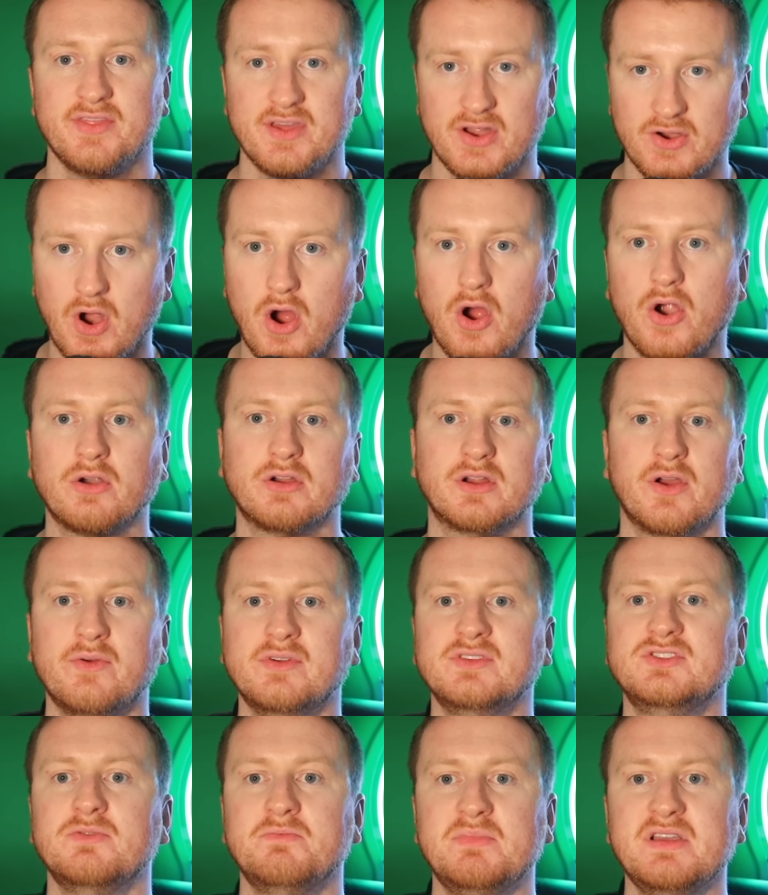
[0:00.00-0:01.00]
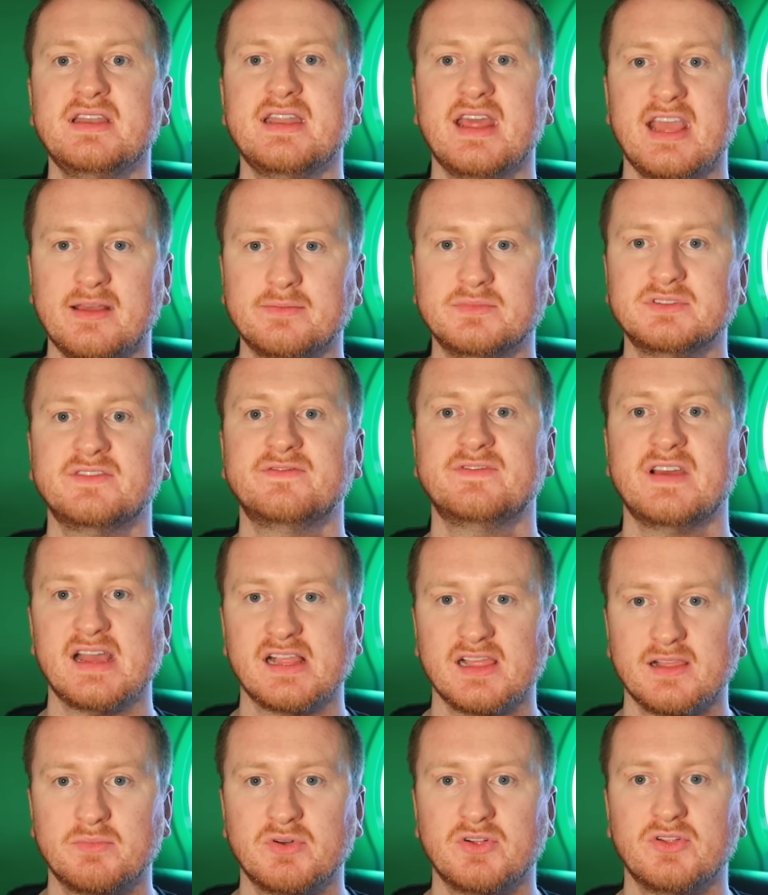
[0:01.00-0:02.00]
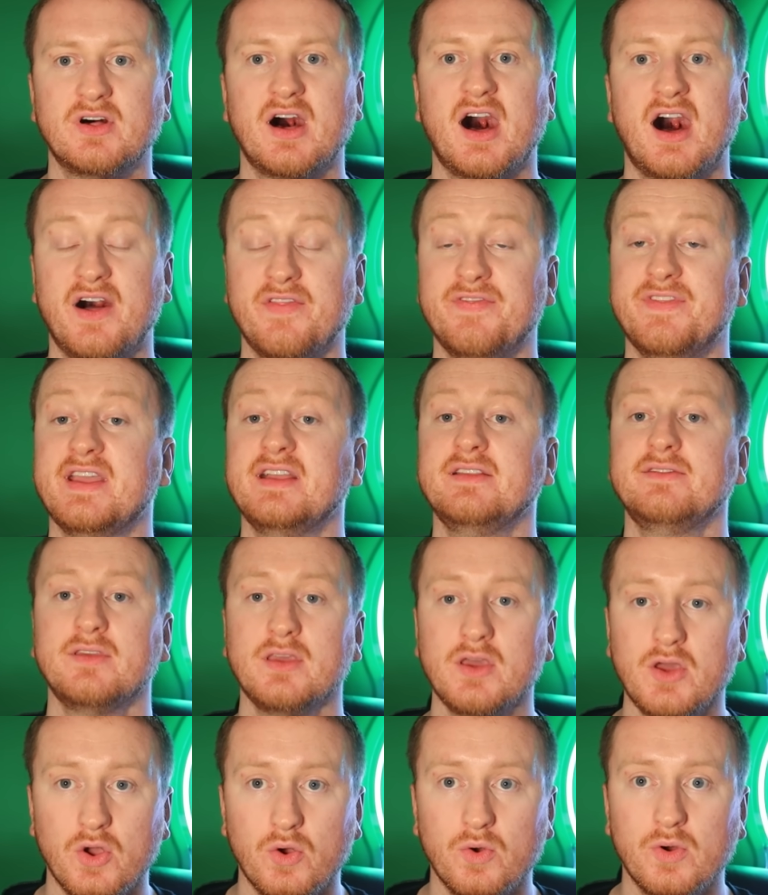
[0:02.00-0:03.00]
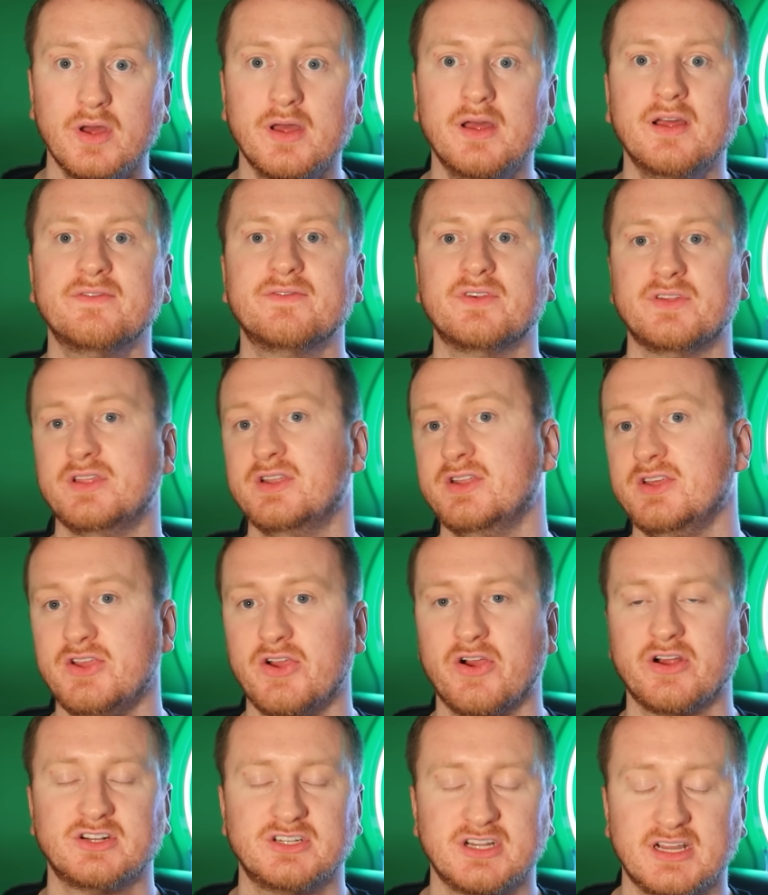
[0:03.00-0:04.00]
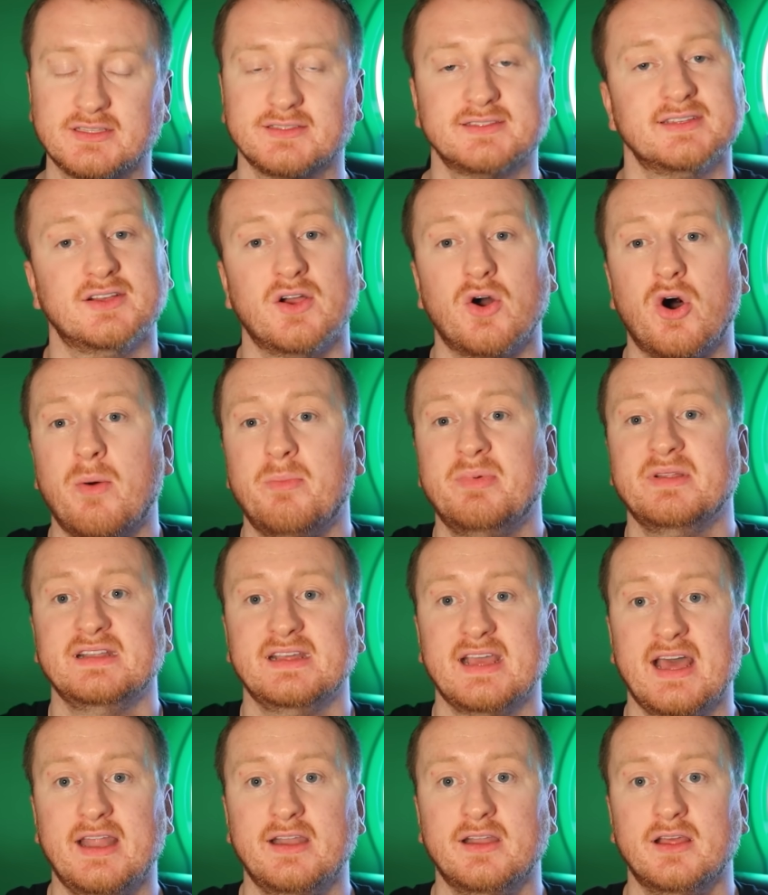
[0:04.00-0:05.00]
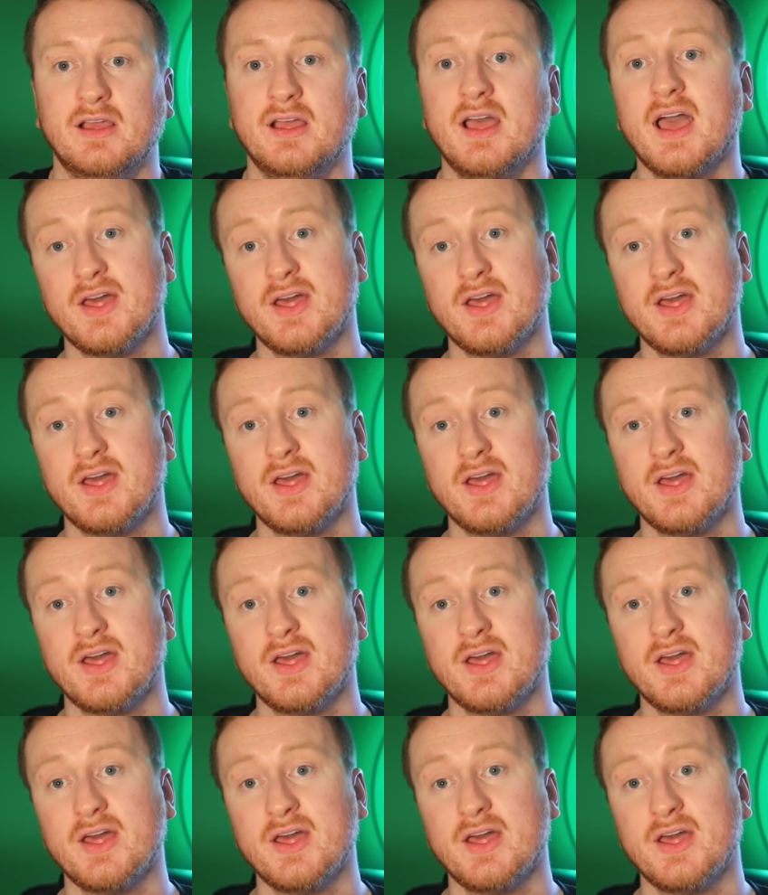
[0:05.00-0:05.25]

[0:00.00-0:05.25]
There are going to be names available on day two for the New York Jets to go up and get.